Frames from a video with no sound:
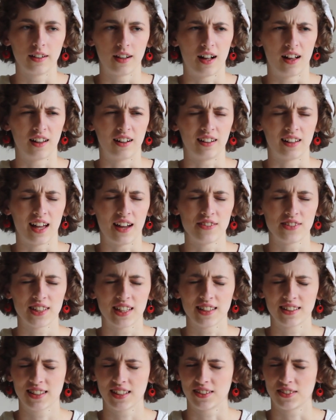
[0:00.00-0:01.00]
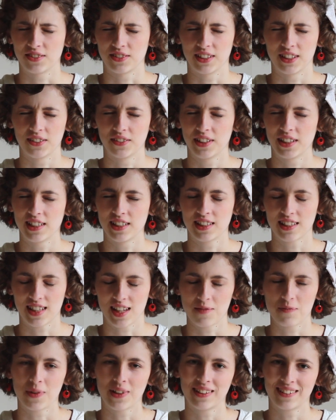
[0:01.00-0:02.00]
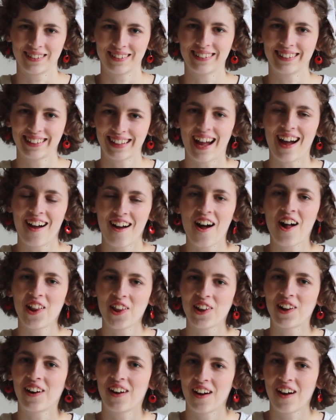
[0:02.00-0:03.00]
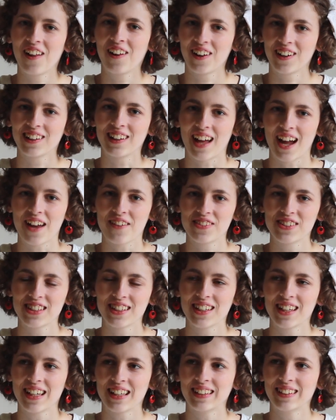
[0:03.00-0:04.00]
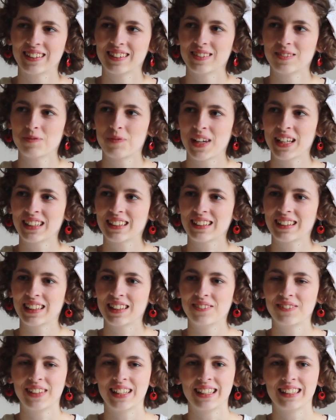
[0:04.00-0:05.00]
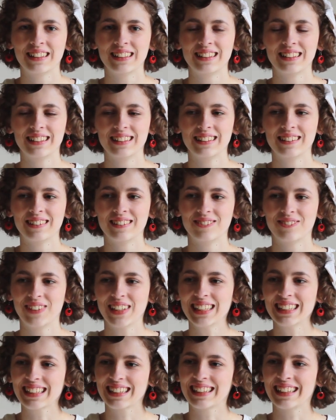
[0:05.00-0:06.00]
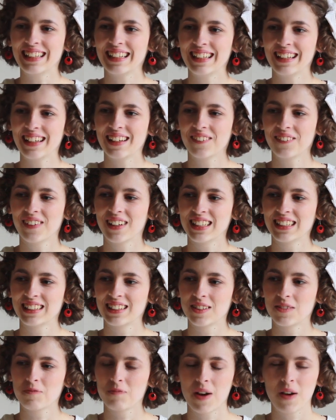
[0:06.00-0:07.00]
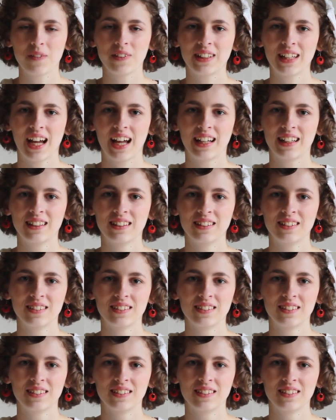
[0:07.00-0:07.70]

All our lives, that sounds really weird to say, but yeah, all, all our lives. It basically means, basically it was mom and dad,